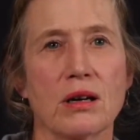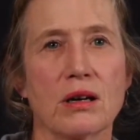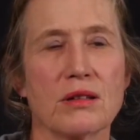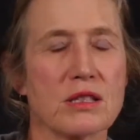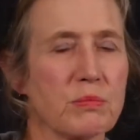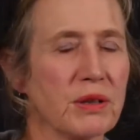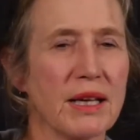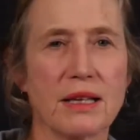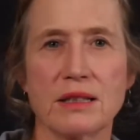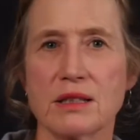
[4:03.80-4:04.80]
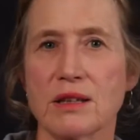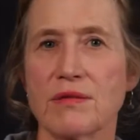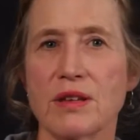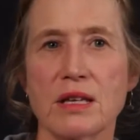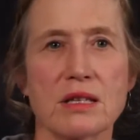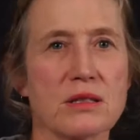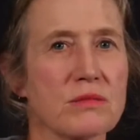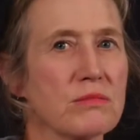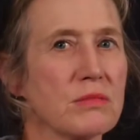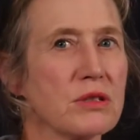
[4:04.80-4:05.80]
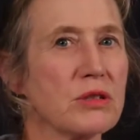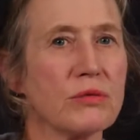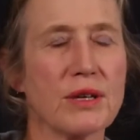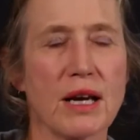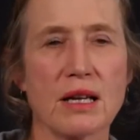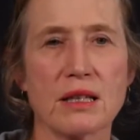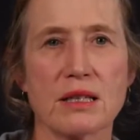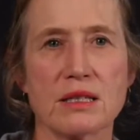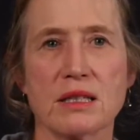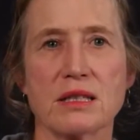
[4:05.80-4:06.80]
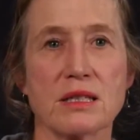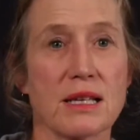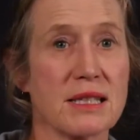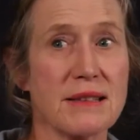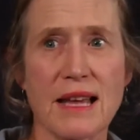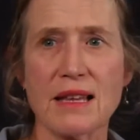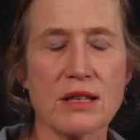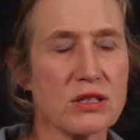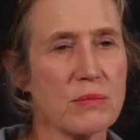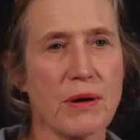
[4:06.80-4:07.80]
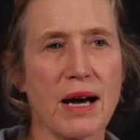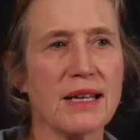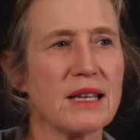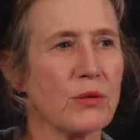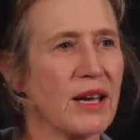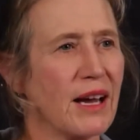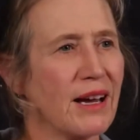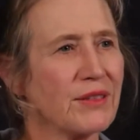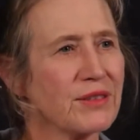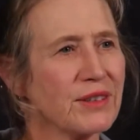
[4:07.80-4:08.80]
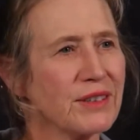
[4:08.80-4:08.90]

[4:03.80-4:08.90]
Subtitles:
This blend of these two realities in a sense. And then there's the body that we have.